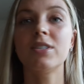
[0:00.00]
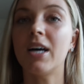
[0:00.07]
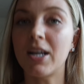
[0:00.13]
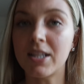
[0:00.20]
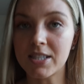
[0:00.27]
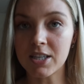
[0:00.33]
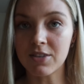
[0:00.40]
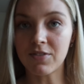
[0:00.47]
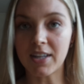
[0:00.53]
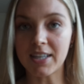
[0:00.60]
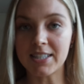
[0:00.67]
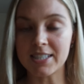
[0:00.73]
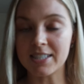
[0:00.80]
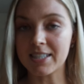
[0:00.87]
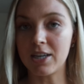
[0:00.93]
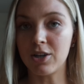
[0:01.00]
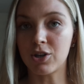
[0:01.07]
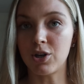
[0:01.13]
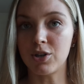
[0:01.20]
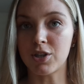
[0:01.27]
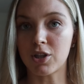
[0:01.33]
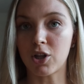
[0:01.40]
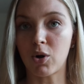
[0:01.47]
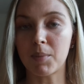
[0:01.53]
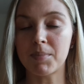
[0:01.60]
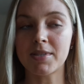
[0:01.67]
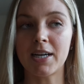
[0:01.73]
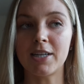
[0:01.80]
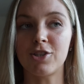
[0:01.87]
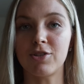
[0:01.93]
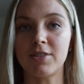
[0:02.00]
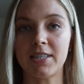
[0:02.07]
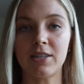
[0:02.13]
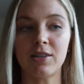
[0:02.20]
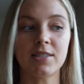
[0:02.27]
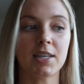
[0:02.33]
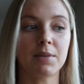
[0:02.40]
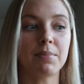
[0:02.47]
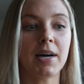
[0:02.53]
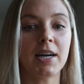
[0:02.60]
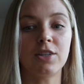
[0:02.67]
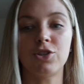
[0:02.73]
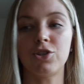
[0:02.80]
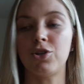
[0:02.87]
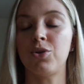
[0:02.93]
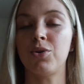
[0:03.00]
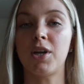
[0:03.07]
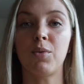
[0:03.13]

tons of like discount codes on their websites or deals, like buy 2,